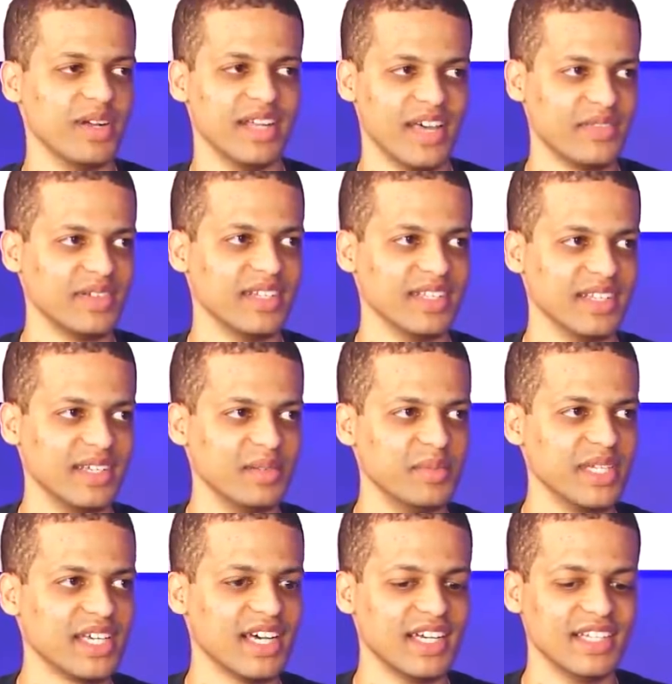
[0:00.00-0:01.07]
part definitely
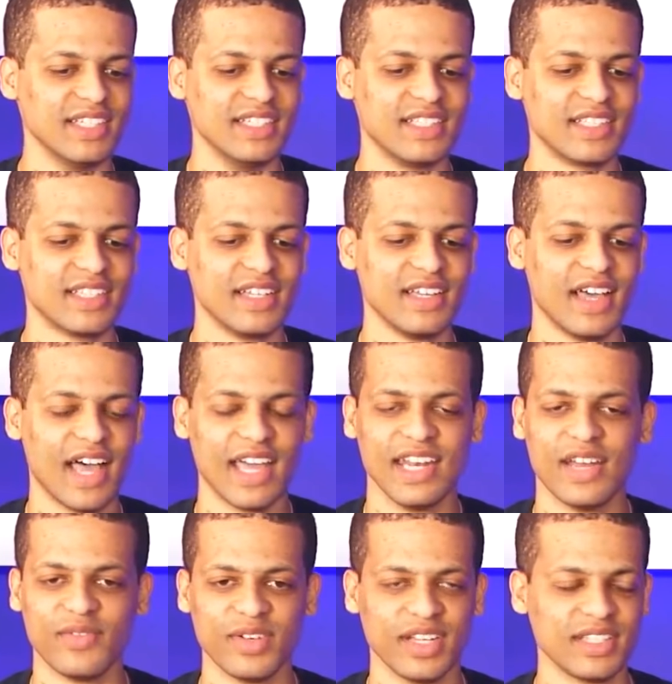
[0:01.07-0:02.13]
because I'd
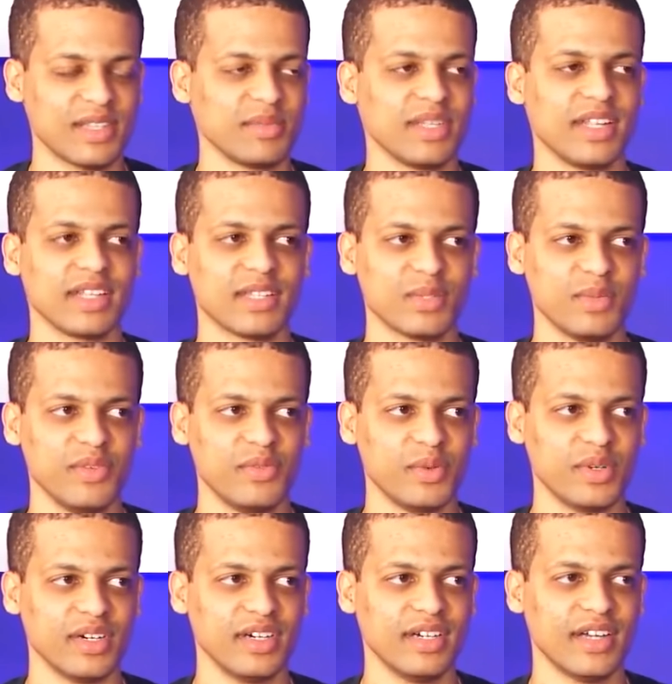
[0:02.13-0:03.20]
never done something like this
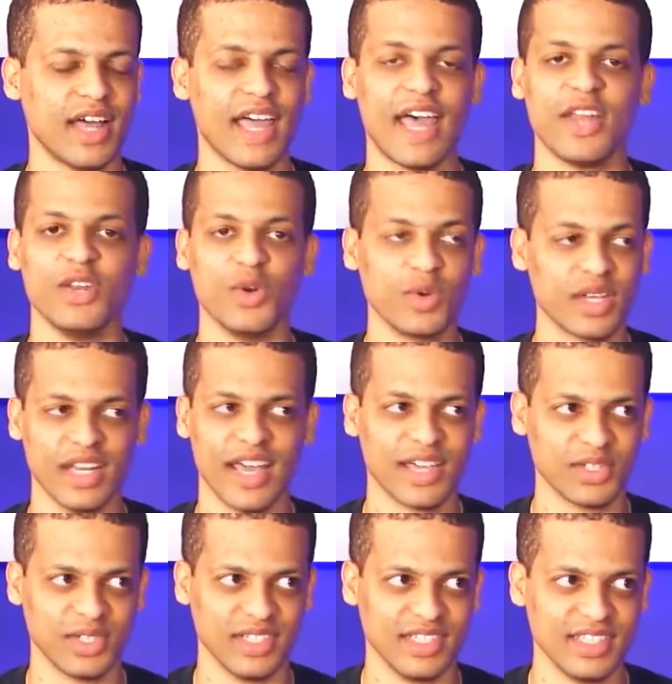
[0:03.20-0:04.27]
before. I had no
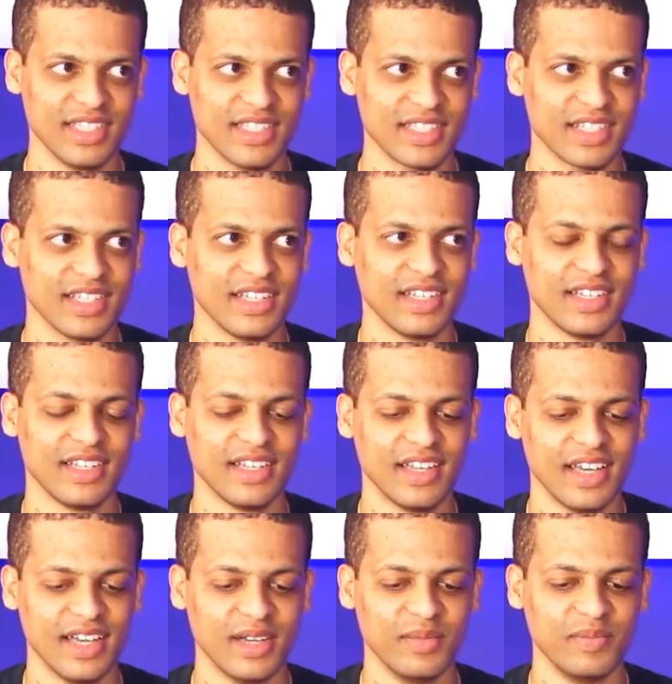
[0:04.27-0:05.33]
connections.
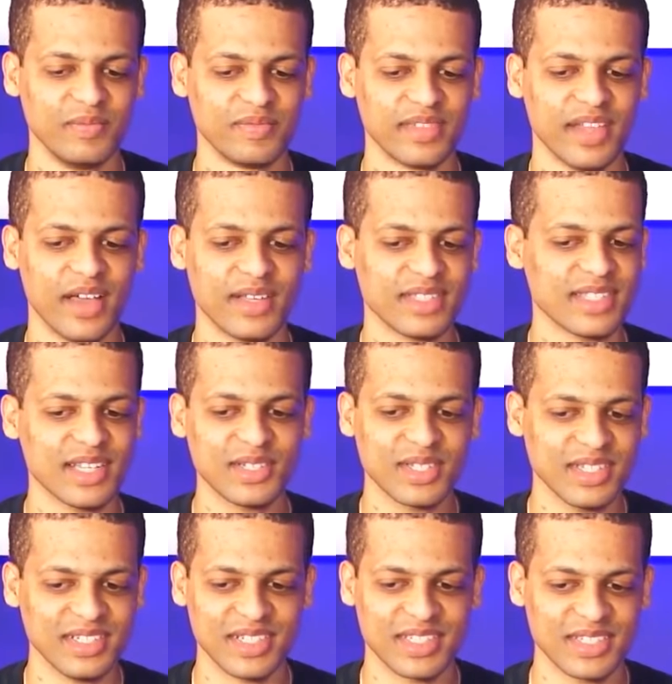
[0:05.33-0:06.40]
Um, I was
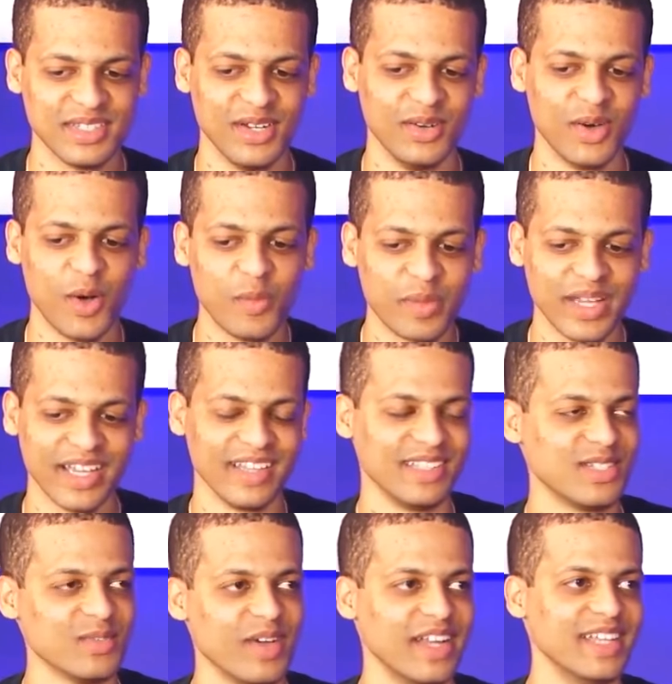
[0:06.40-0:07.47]
essentially just you know
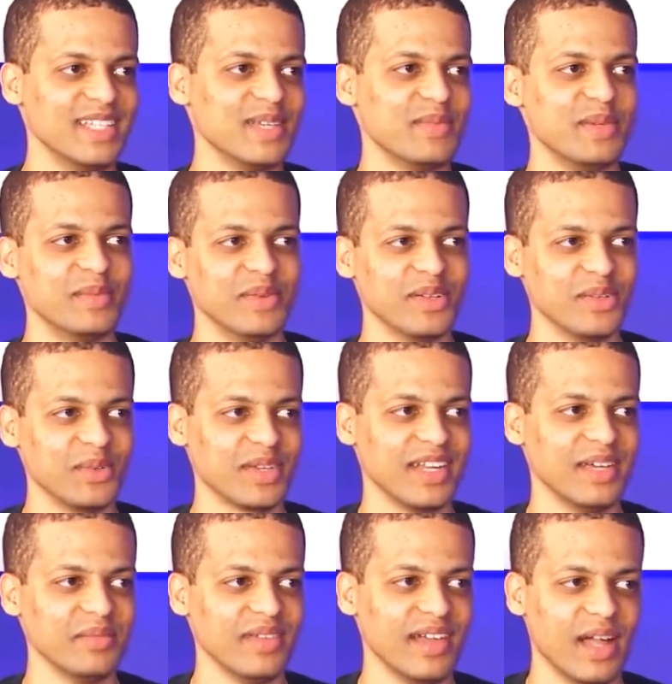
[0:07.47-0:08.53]
hoping to run into people who
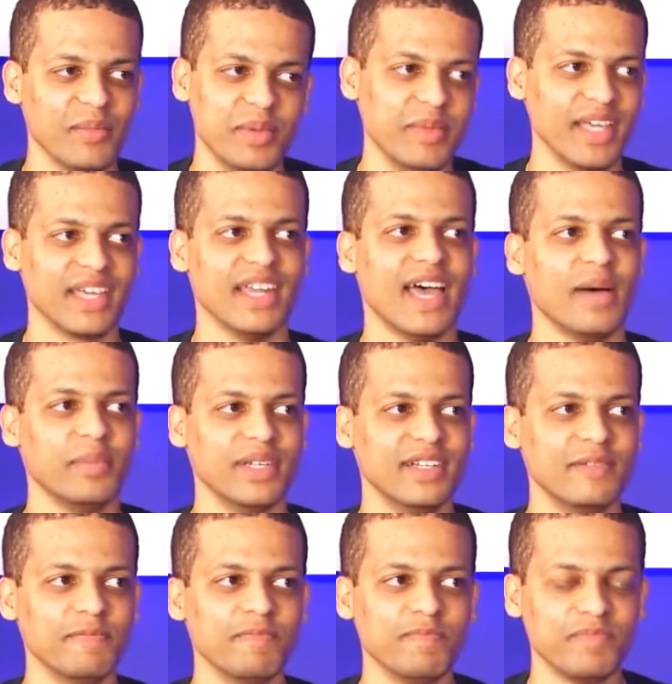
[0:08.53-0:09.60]
could help me make it
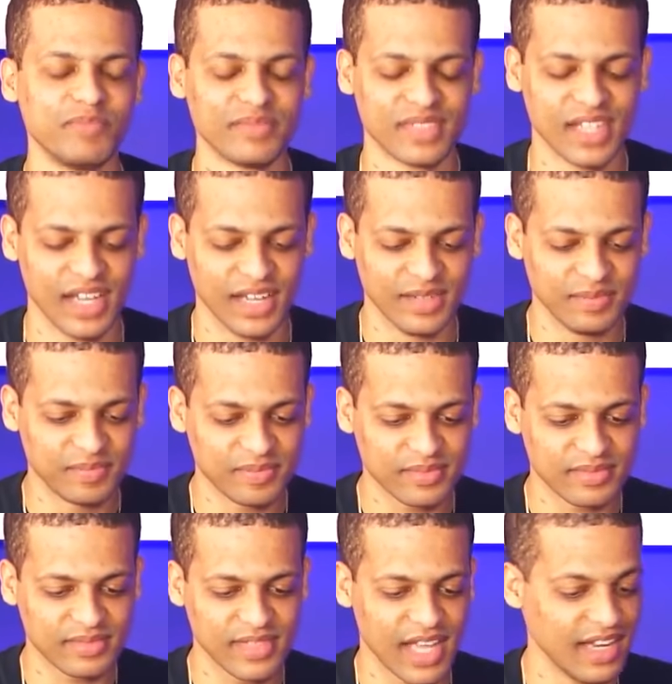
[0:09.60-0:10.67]
happen.
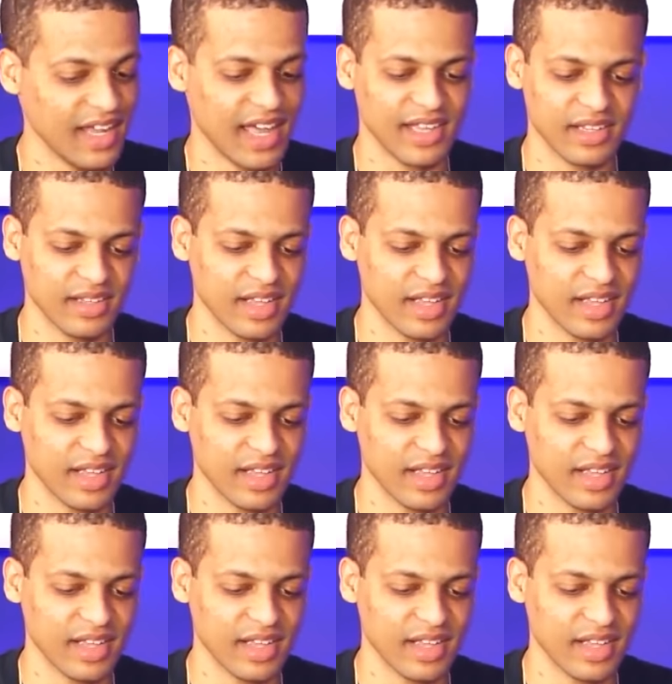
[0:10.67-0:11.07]
Um, and yeah,